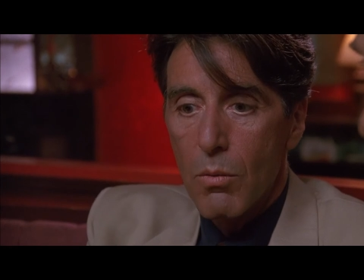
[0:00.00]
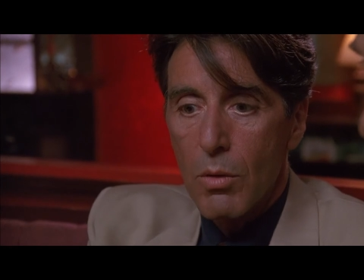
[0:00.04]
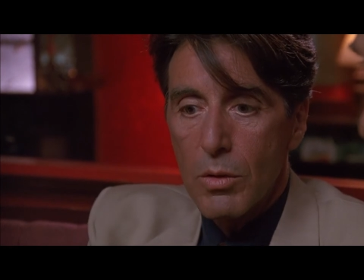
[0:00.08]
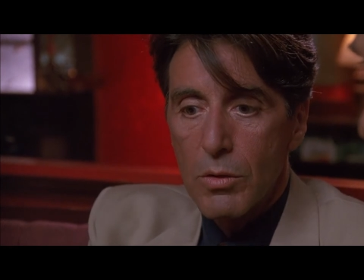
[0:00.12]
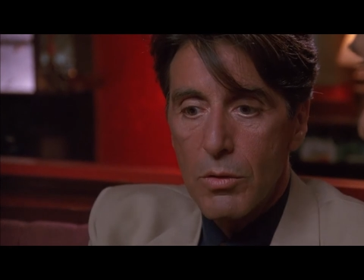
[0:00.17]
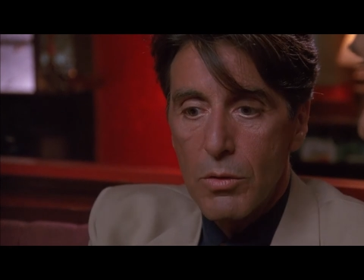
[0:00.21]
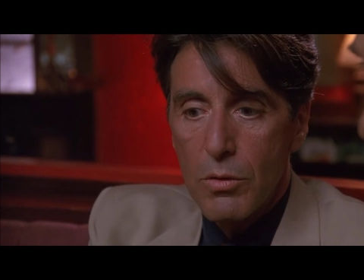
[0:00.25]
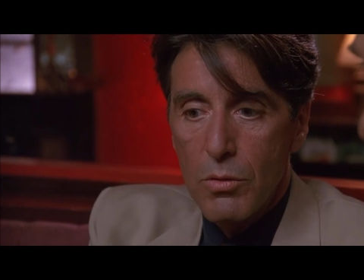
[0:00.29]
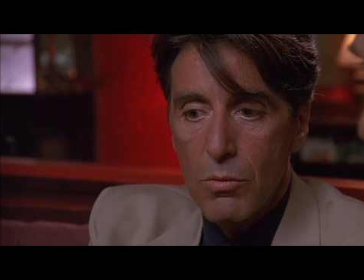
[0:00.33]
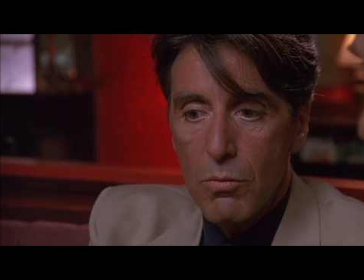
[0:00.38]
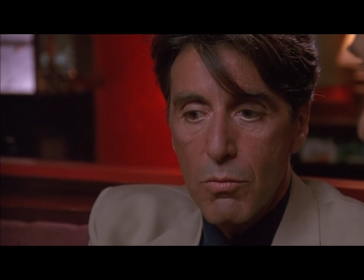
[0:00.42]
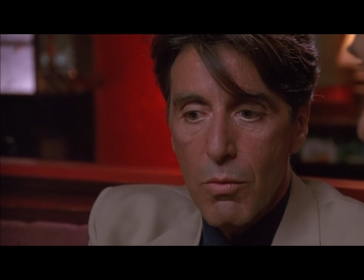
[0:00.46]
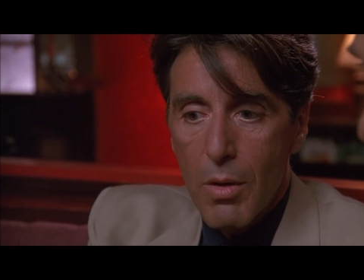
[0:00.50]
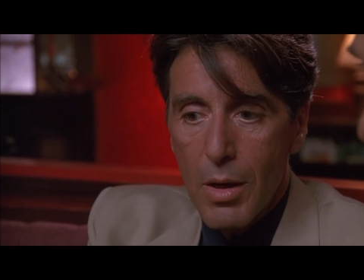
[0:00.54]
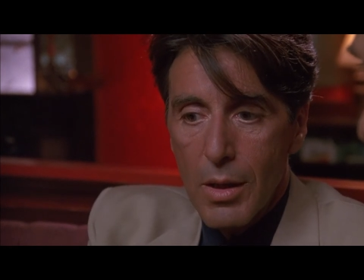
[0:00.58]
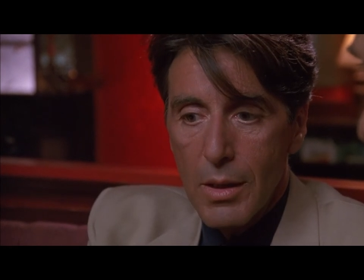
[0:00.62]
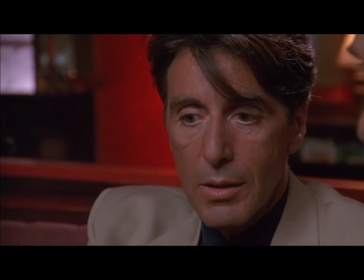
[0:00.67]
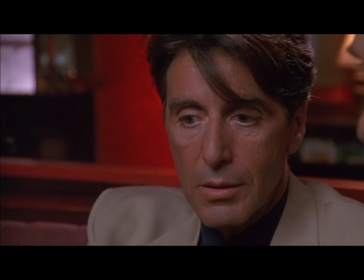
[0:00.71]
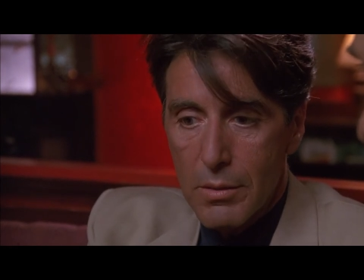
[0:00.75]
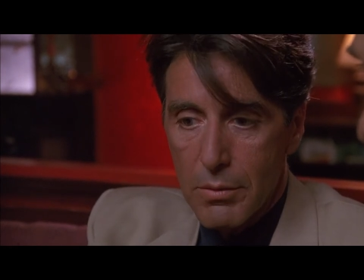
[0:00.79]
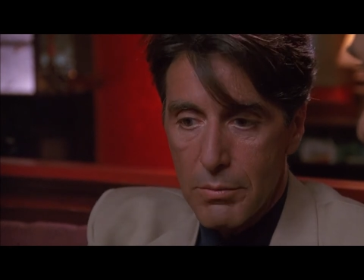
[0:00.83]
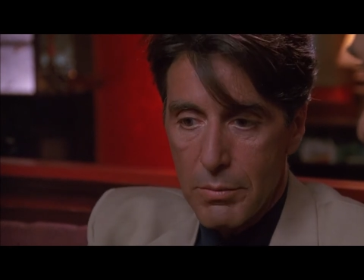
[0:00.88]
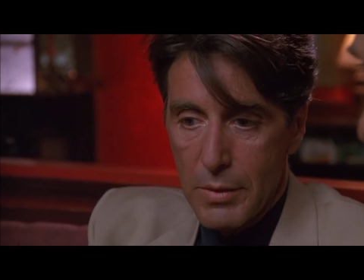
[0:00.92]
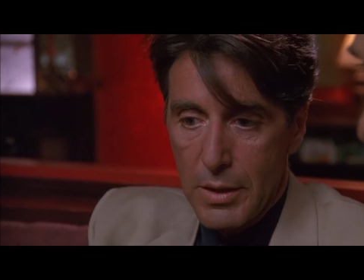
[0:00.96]
What do you
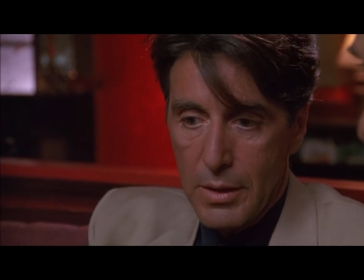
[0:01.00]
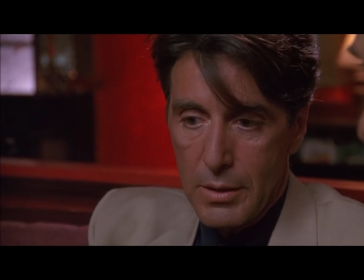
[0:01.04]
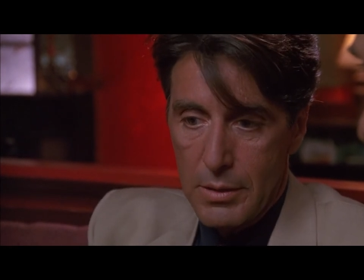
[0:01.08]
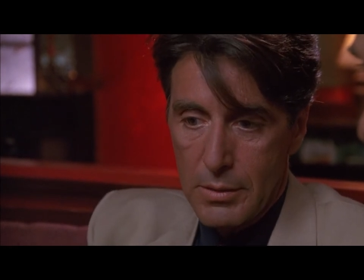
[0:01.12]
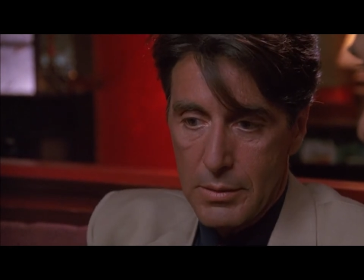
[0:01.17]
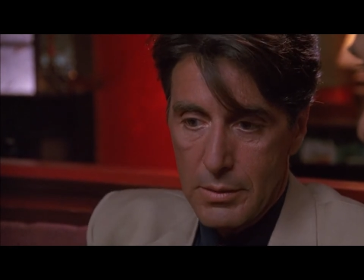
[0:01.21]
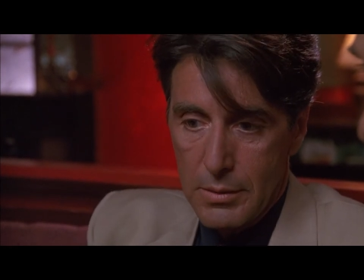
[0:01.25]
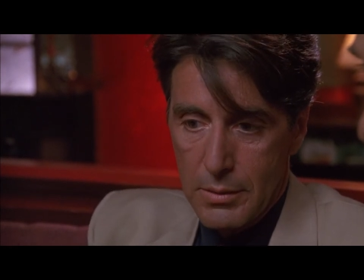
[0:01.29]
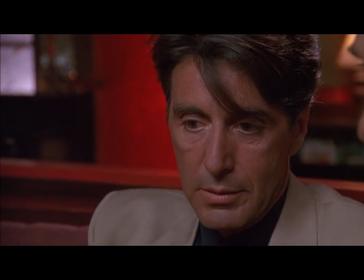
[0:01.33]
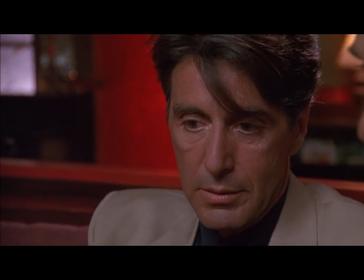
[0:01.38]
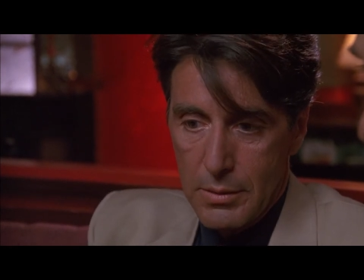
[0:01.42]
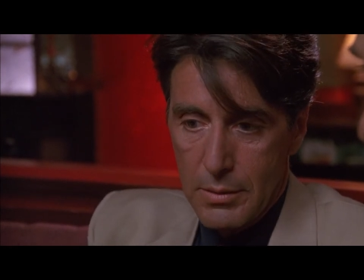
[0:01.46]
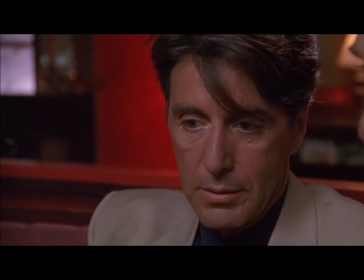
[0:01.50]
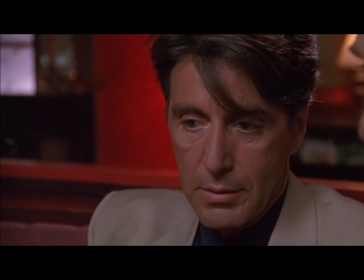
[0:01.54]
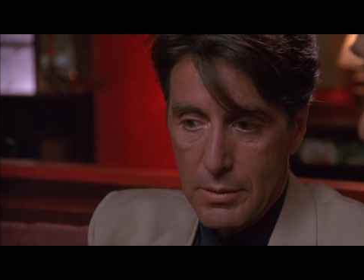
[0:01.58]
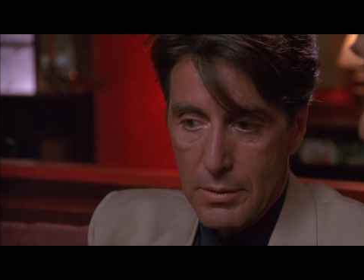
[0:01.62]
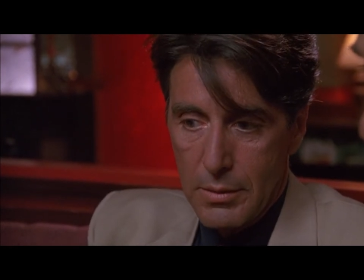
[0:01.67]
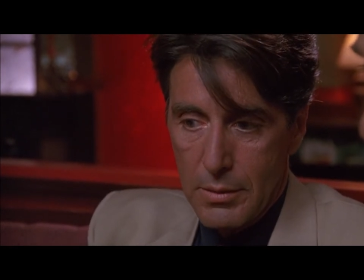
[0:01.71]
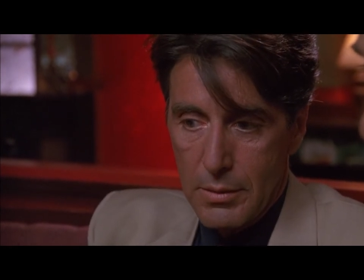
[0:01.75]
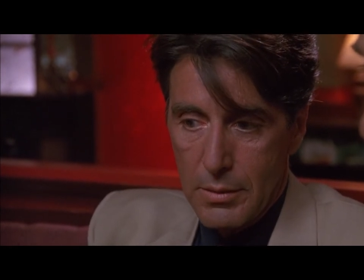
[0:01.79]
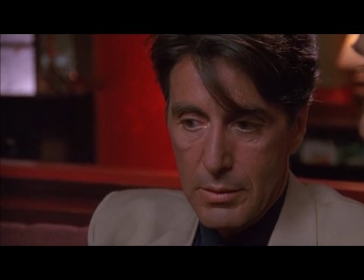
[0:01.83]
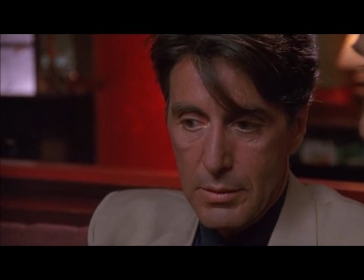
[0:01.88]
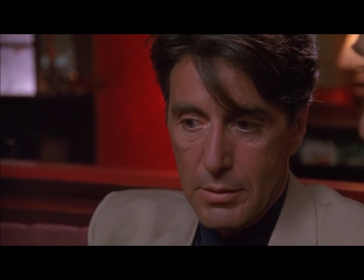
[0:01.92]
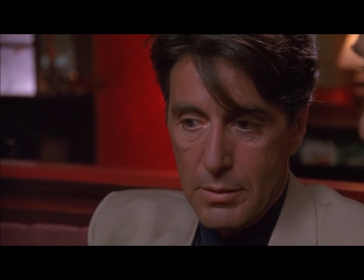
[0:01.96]
want it to mean?
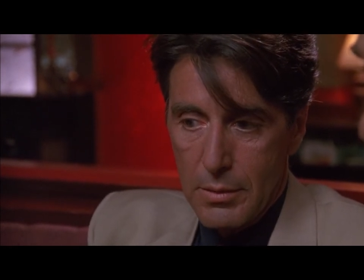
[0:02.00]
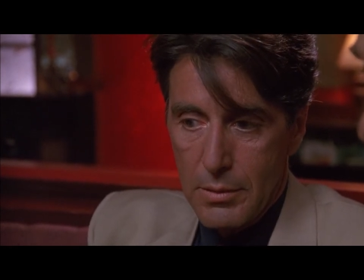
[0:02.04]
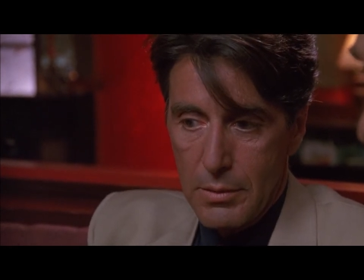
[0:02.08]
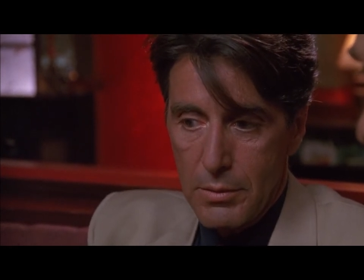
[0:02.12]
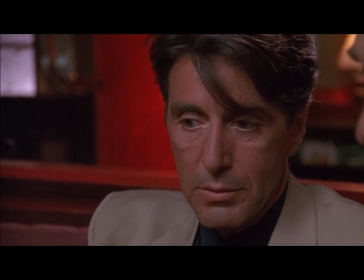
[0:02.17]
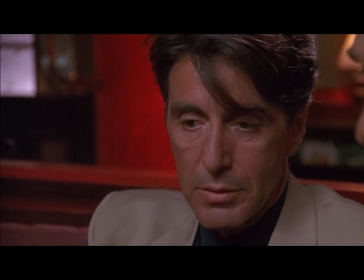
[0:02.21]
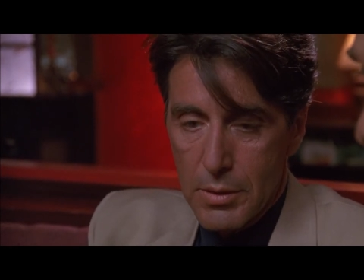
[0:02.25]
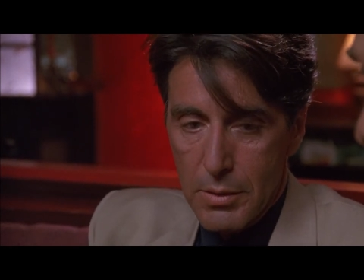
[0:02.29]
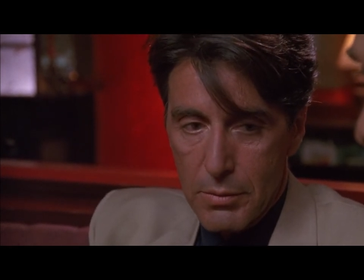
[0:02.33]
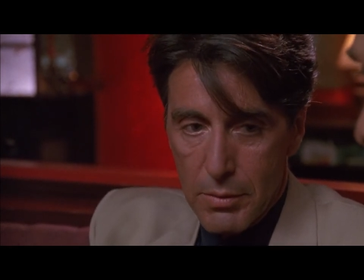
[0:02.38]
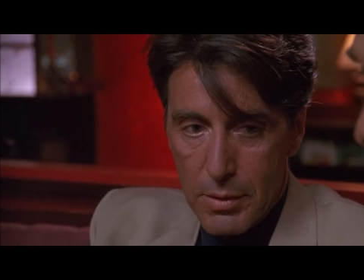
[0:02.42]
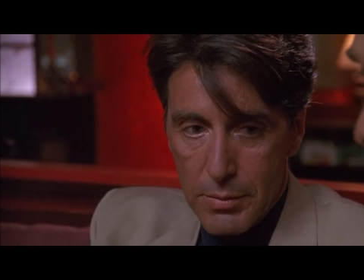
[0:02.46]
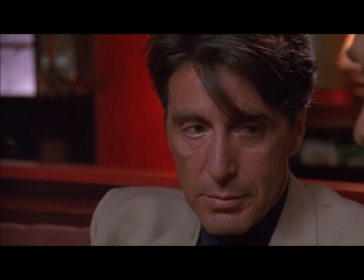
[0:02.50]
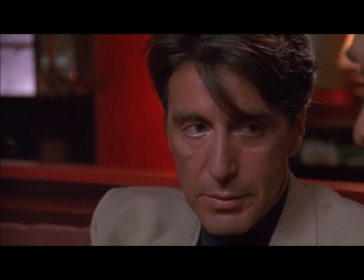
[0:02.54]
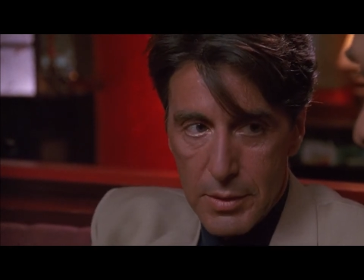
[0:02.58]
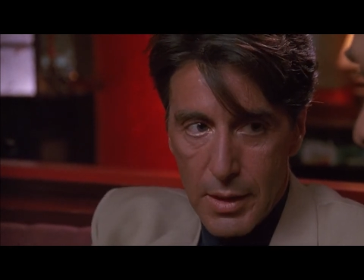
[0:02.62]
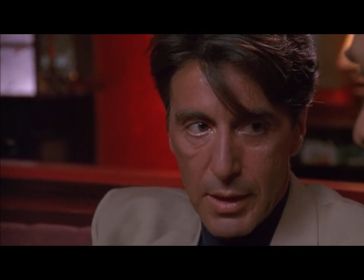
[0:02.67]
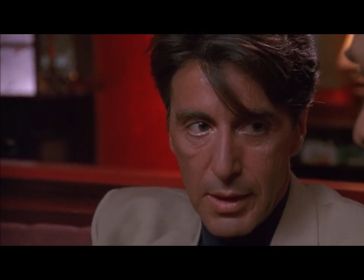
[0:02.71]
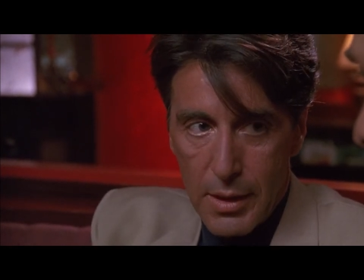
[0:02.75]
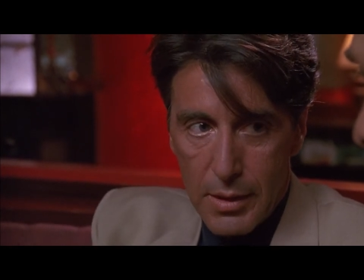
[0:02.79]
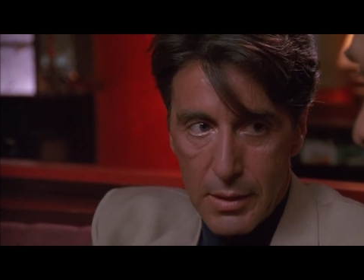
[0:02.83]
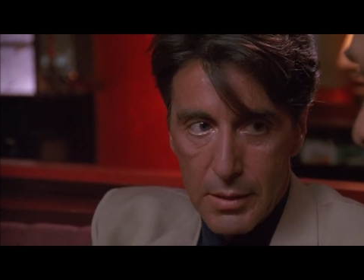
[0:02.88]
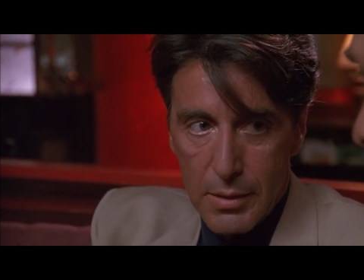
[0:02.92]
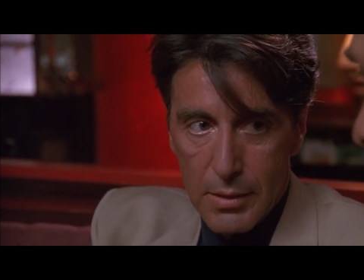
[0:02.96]
You see what I'm
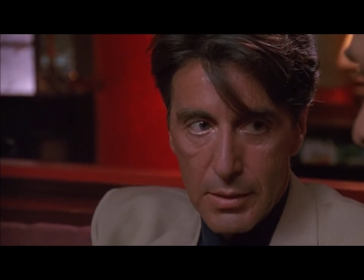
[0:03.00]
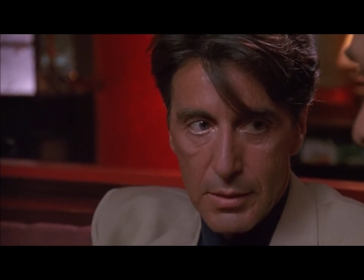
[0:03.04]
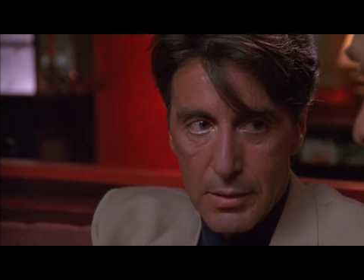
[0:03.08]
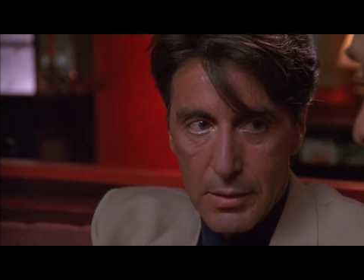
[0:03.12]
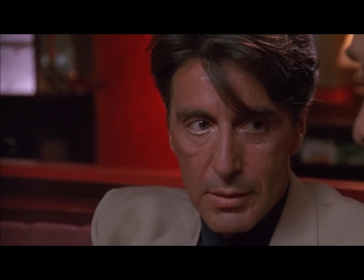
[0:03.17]
saying?